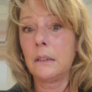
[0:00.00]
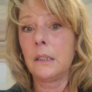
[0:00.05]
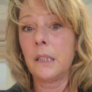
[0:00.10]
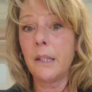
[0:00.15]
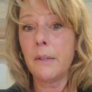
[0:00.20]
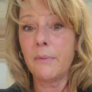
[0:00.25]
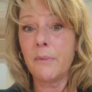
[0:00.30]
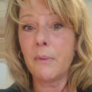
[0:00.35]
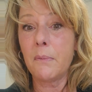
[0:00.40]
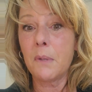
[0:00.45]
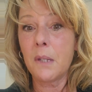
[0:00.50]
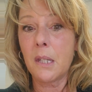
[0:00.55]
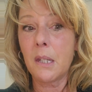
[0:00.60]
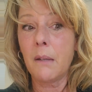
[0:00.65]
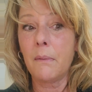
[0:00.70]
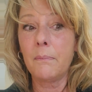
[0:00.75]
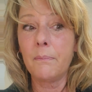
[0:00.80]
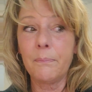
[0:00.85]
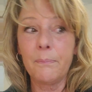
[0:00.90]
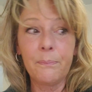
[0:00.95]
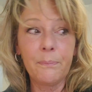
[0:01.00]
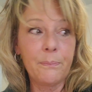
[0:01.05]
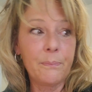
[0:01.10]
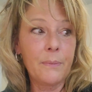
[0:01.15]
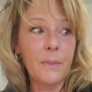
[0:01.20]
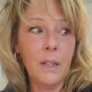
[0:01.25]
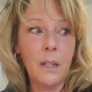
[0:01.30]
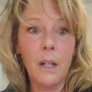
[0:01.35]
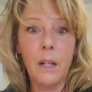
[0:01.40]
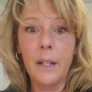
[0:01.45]
give them some
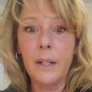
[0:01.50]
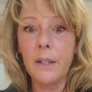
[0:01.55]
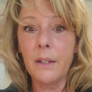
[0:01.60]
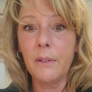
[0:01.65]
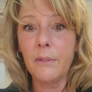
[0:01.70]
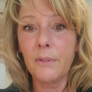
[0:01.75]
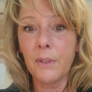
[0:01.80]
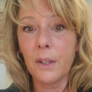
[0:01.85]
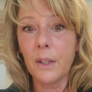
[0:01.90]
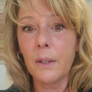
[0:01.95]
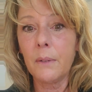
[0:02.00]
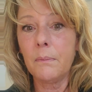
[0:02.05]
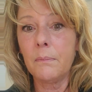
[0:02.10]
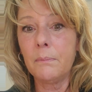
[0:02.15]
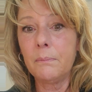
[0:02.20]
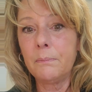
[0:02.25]
kind of a